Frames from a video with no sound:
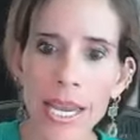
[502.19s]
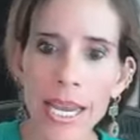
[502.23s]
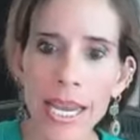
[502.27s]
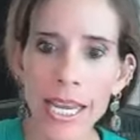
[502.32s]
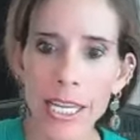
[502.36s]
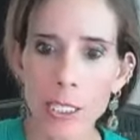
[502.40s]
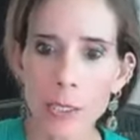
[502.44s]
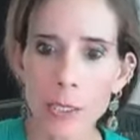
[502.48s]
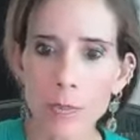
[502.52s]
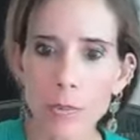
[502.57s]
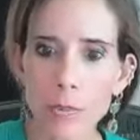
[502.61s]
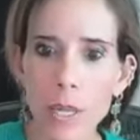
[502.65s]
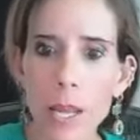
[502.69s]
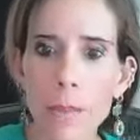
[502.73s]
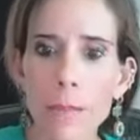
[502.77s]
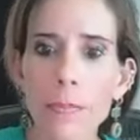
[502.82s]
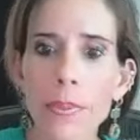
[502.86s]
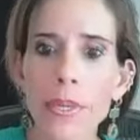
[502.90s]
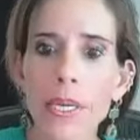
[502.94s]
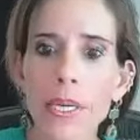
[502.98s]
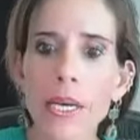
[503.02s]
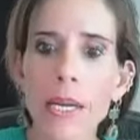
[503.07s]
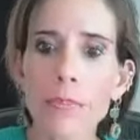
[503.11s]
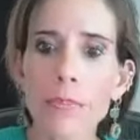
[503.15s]
It's
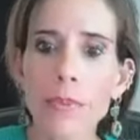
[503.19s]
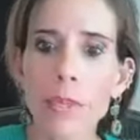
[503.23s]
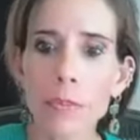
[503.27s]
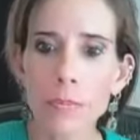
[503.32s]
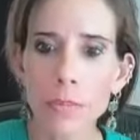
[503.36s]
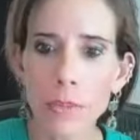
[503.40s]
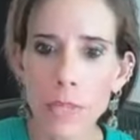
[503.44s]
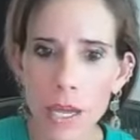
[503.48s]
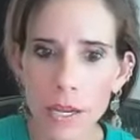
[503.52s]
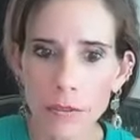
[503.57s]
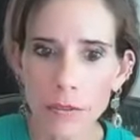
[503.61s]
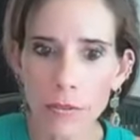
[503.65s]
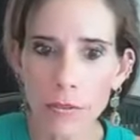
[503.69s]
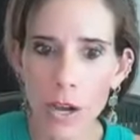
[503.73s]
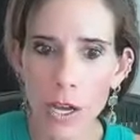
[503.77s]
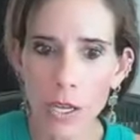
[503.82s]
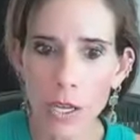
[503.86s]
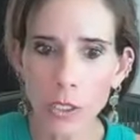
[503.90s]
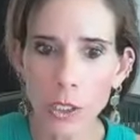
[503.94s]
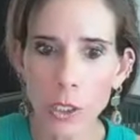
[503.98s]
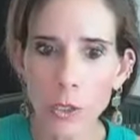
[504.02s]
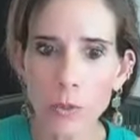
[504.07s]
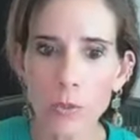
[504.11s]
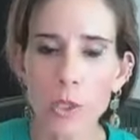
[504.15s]
plumping up the blood
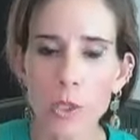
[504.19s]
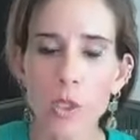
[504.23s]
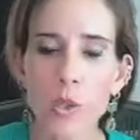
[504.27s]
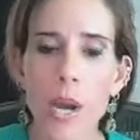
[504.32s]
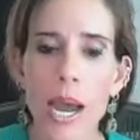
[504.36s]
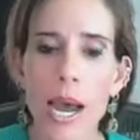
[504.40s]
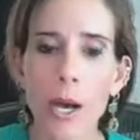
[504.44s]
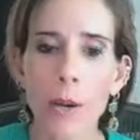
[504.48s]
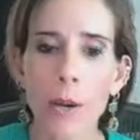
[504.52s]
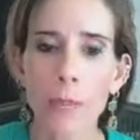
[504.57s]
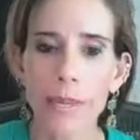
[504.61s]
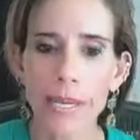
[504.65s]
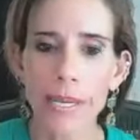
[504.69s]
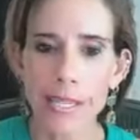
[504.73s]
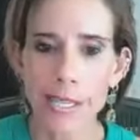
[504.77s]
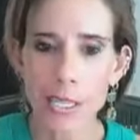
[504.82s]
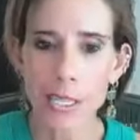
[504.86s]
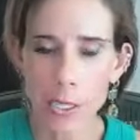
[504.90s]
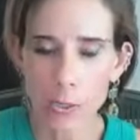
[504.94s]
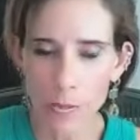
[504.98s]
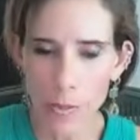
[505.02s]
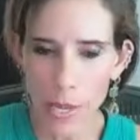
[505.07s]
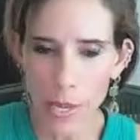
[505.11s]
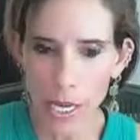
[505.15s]
volume to help
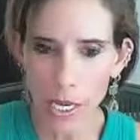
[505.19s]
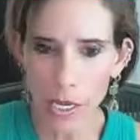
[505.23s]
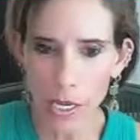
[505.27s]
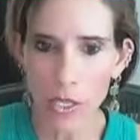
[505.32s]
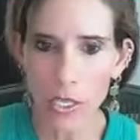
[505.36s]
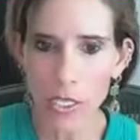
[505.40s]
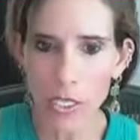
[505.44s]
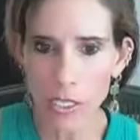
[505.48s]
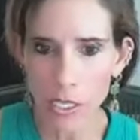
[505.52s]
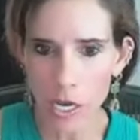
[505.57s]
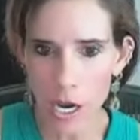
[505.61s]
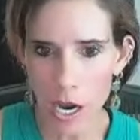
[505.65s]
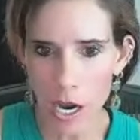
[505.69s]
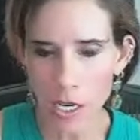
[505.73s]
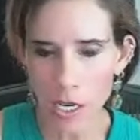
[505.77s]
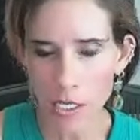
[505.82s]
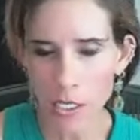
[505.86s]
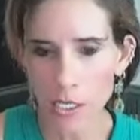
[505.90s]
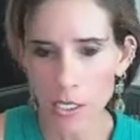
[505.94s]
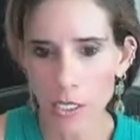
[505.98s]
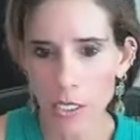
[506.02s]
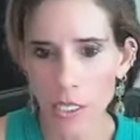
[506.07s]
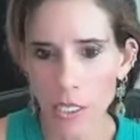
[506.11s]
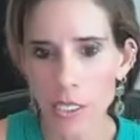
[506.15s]
expel the
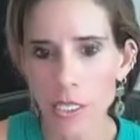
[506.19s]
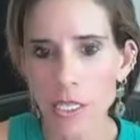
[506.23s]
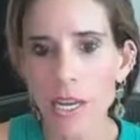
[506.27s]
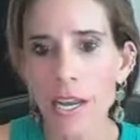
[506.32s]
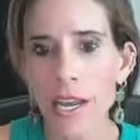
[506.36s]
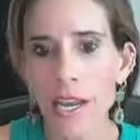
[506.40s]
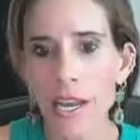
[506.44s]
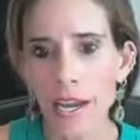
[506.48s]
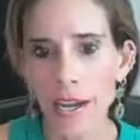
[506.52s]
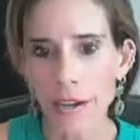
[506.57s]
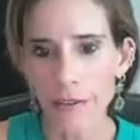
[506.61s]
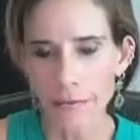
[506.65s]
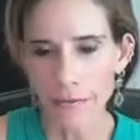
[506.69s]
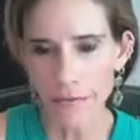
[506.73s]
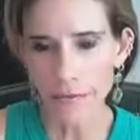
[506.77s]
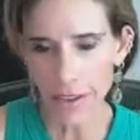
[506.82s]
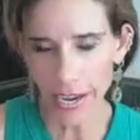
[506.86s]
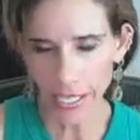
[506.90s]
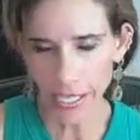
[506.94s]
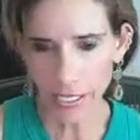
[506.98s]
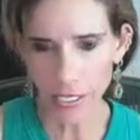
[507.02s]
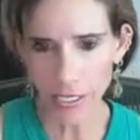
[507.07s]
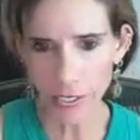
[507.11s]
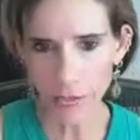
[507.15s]
toxins
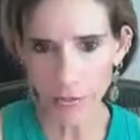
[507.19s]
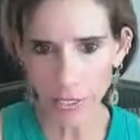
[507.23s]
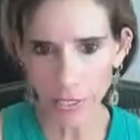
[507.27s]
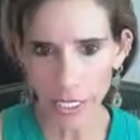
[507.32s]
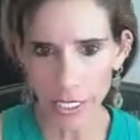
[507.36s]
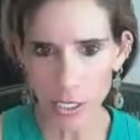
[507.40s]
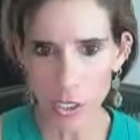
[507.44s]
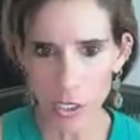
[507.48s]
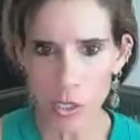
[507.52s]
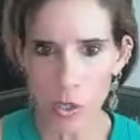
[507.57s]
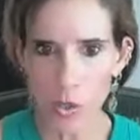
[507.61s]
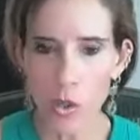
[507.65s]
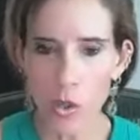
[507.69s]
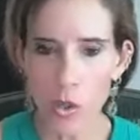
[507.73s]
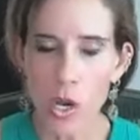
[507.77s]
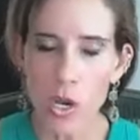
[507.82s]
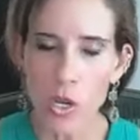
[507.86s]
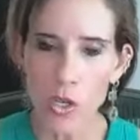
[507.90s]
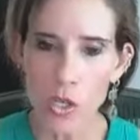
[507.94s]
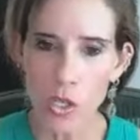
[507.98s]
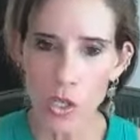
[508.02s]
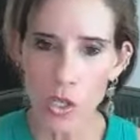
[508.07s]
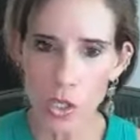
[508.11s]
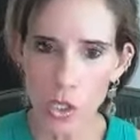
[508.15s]
effectively. So
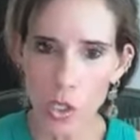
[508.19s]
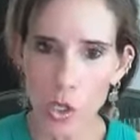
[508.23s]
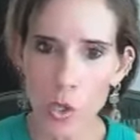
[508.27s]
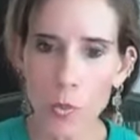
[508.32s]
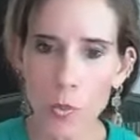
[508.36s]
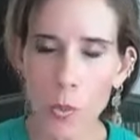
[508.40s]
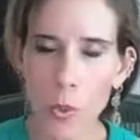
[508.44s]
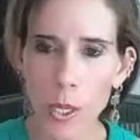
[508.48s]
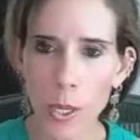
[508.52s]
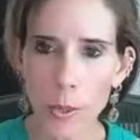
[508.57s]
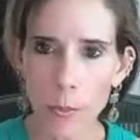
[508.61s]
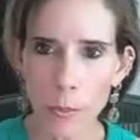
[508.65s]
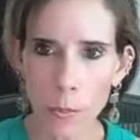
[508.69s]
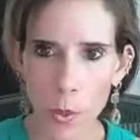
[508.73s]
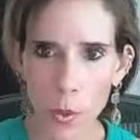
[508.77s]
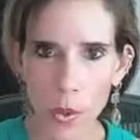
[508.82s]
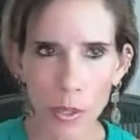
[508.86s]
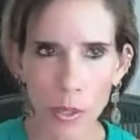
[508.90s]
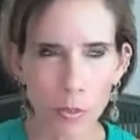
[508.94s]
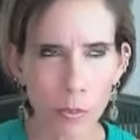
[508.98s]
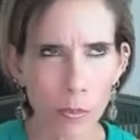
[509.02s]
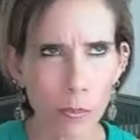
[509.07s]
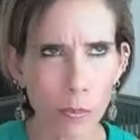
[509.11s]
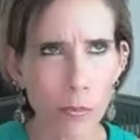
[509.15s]
super
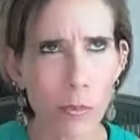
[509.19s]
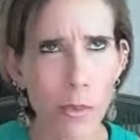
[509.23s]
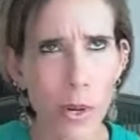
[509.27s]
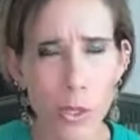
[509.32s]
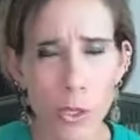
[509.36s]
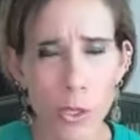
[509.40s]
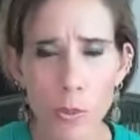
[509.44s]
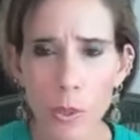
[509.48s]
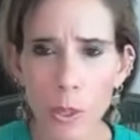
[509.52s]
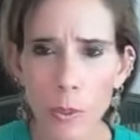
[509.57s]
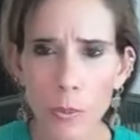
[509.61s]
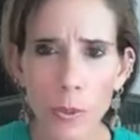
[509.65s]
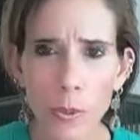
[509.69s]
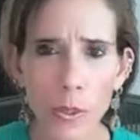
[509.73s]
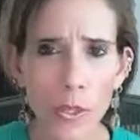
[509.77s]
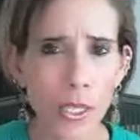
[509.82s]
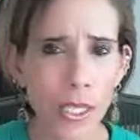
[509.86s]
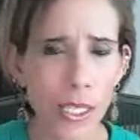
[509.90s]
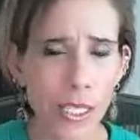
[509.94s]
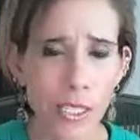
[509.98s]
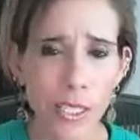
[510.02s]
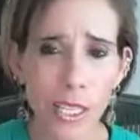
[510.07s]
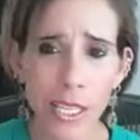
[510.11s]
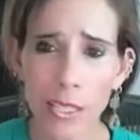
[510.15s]
important. Most people
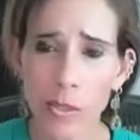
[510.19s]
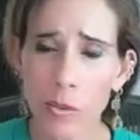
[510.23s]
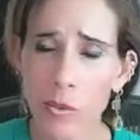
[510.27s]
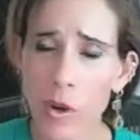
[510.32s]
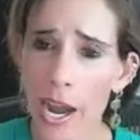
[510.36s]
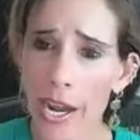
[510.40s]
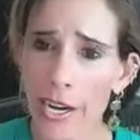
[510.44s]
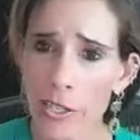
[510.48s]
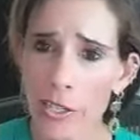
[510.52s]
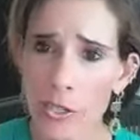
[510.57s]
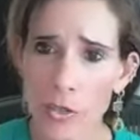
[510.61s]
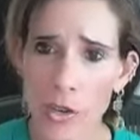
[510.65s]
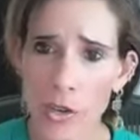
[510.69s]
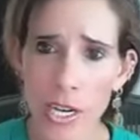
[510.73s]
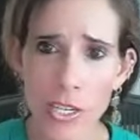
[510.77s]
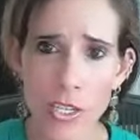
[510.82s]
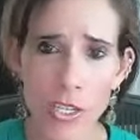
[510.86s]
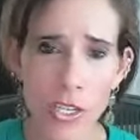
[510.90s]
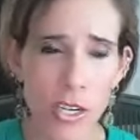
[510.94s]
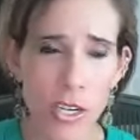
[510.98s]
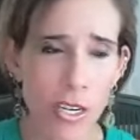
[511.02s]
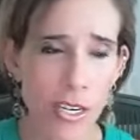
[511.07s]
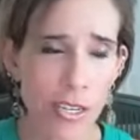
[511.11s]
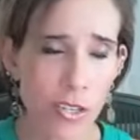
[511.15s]
think that
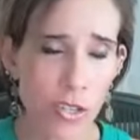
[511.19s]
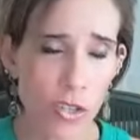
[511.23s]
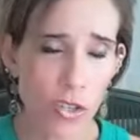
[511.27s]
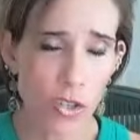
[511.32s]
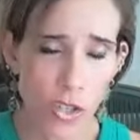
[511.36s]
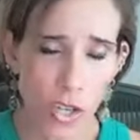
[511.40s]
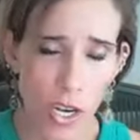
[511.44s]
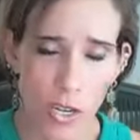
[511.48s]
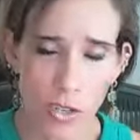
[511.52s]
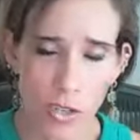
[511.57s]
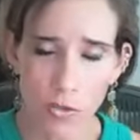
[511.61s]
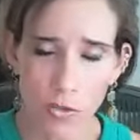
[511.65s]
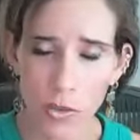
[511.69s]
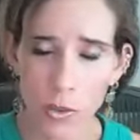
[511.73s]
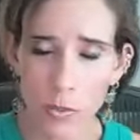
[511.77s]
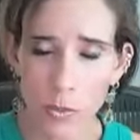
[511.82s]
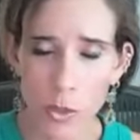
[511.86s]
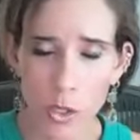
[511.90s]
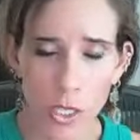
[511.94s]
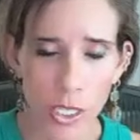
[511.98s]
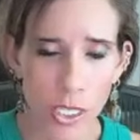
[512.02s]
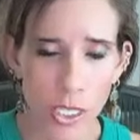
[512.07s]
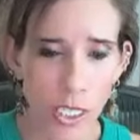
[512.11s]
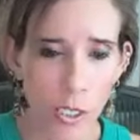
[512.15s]
hydration is just from
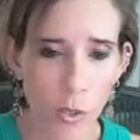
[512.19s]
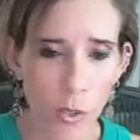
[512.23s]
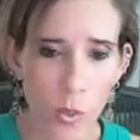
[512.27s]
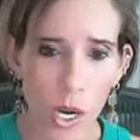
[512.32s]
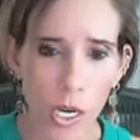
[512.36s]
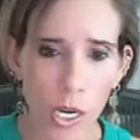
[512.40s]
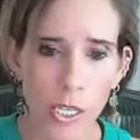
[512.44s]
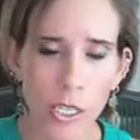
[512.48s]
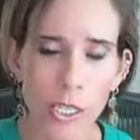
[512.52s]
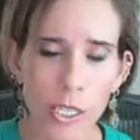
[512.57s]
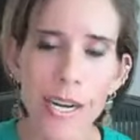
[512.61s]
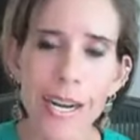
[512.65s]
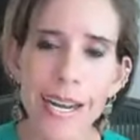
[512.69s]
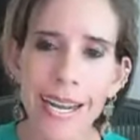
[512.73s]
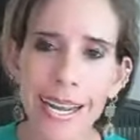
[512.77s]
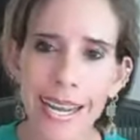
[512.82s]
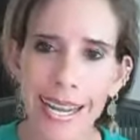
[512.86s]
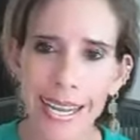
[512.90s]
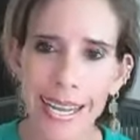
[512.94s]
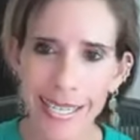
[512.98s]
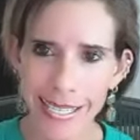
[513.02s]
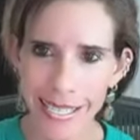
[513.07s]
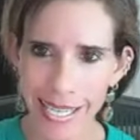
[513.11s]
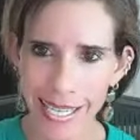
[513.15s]
drinking water.
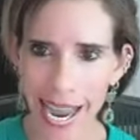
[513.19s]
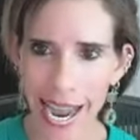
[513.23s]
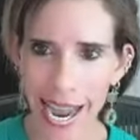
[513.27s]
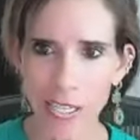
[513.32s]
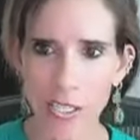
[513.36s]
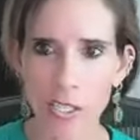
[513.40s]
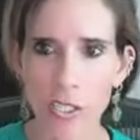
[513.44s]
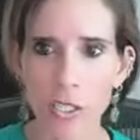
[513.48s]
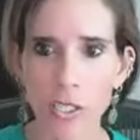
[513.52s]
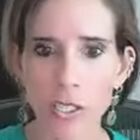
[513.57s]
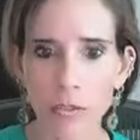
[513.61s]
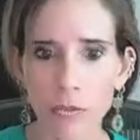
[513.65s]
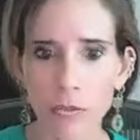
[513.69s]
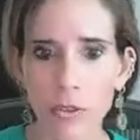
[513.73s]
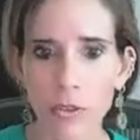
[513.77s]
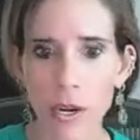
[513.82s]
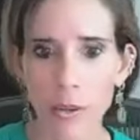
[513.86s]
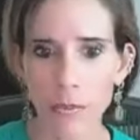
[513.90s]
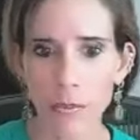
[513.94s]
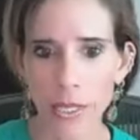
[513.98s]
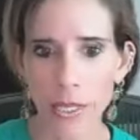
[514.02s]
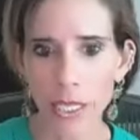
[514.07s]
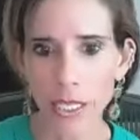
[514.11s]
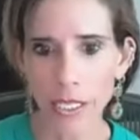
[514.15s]
It's actually
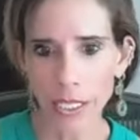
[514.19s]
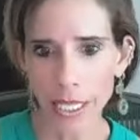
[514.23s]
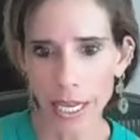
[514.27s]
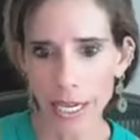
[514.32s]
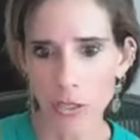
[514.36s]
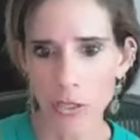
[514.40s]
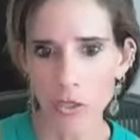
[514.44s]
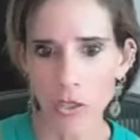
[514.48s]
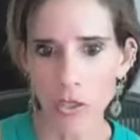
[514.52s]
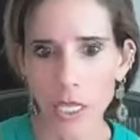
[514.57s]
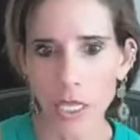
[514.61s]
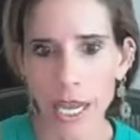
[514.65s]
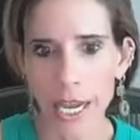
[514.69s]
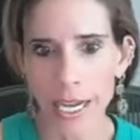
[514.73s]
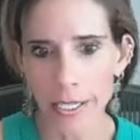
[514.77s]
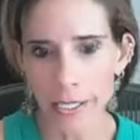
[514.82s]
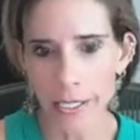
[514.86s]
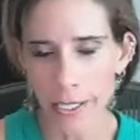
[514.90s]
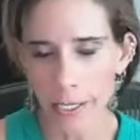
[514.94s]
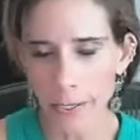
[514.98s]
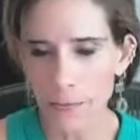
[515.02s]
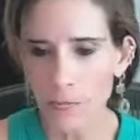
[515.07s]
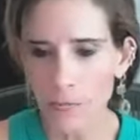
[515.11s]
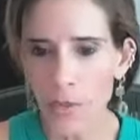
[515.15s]
from the
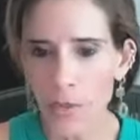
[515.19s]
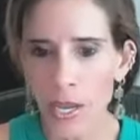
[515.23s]
electrolytes.